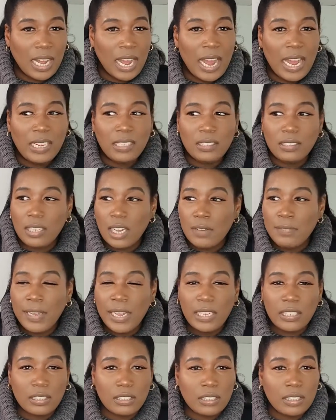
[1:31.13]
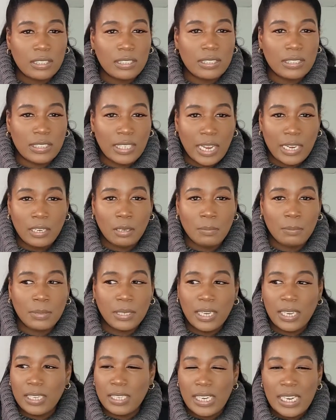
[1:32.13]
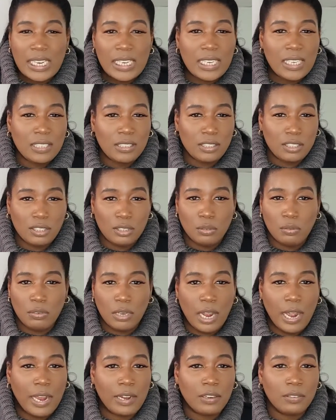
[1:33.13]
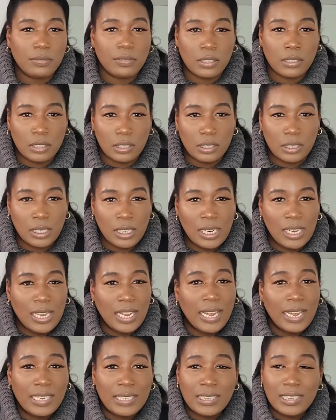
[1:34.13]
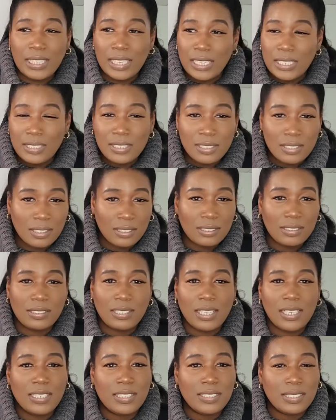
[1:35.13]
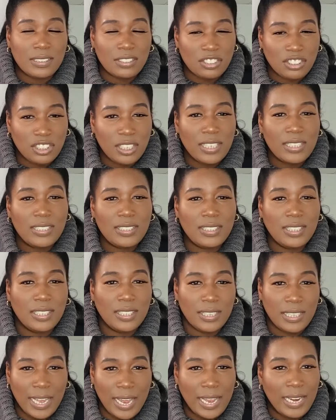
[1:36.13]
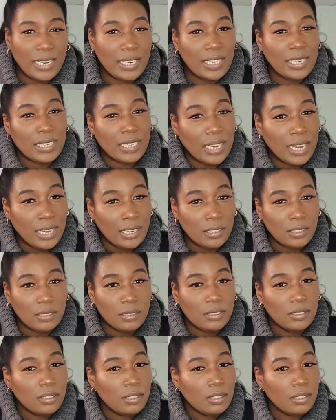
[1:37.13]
I love a good denim Canadian suit kind of look. And this does just that. And again,